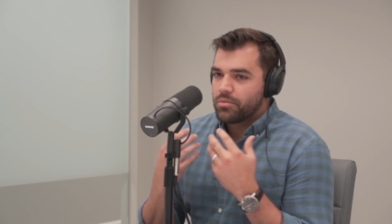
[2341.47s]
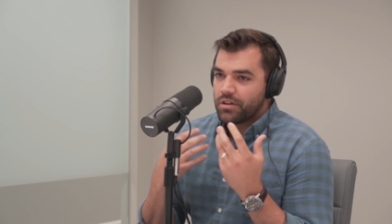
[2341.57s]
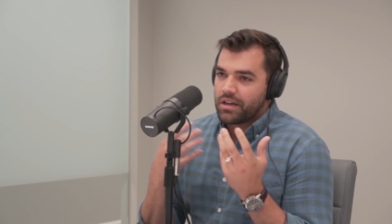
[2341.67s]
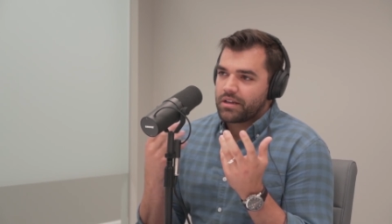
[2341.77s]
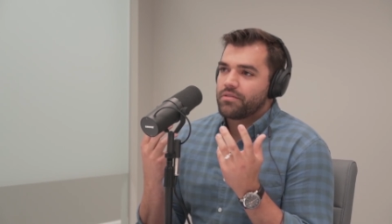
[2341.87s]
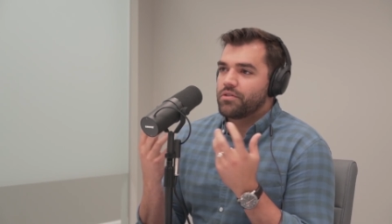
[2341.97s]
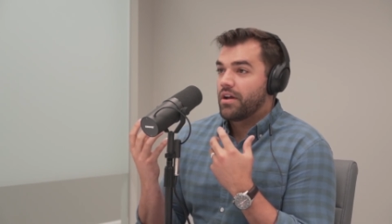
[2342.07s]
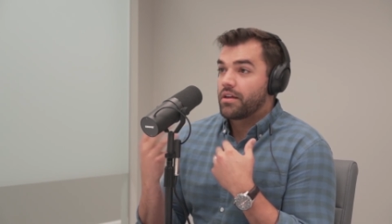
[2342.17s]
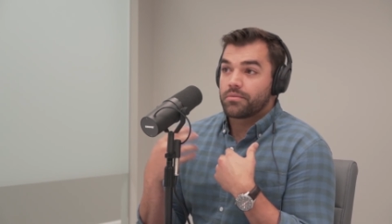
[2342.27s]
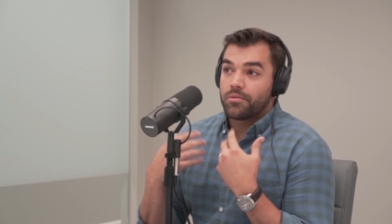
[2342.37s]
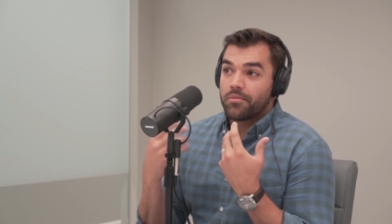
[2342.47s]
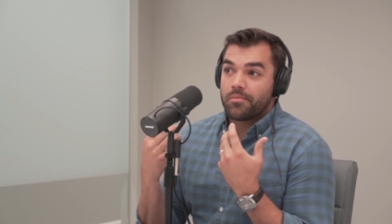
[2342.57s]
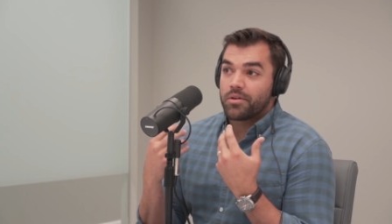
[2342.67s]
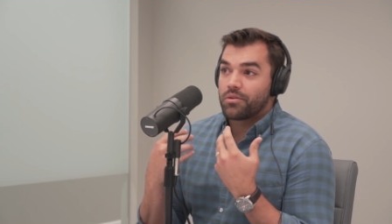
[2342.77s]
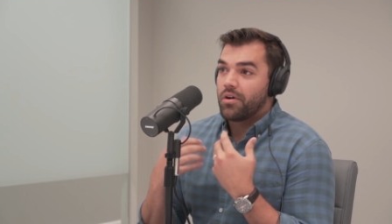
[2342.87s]
but like if you're asking me my
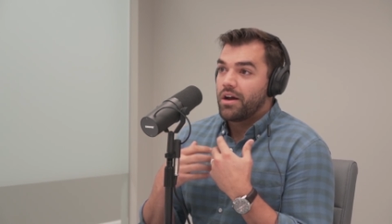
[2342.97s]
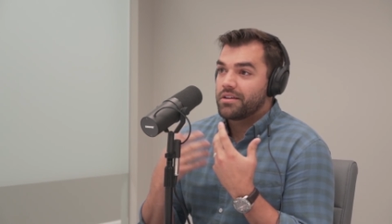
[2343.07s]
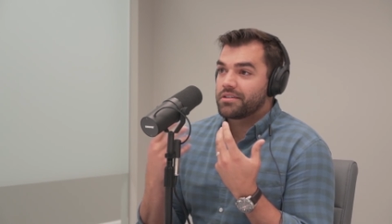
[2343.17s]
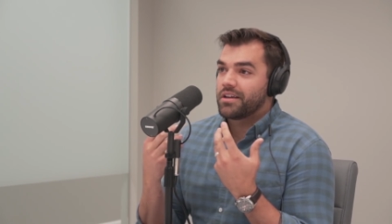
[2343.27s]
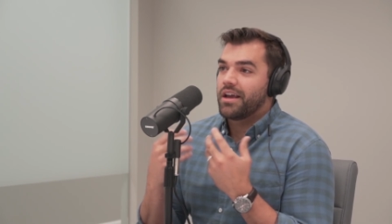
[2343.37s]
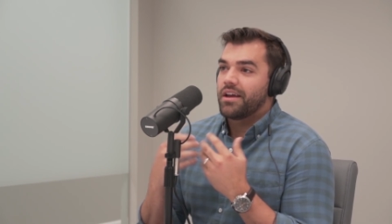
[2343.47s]
big why, it's going to